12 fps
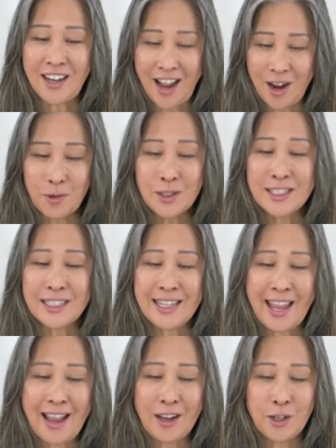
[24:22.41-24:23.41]
I was in
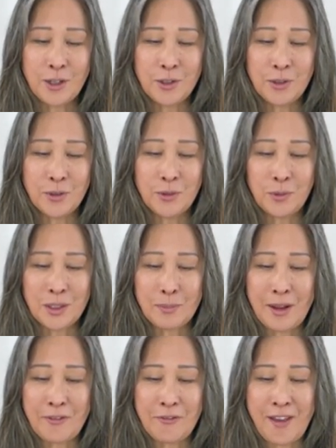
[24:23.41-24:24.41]
Cancun with
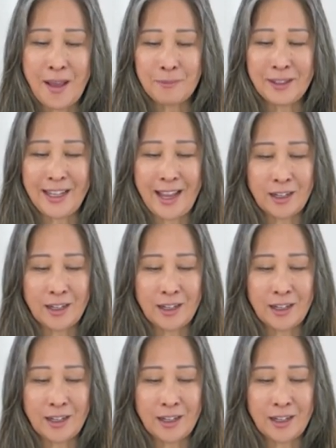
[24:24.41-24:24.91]
my family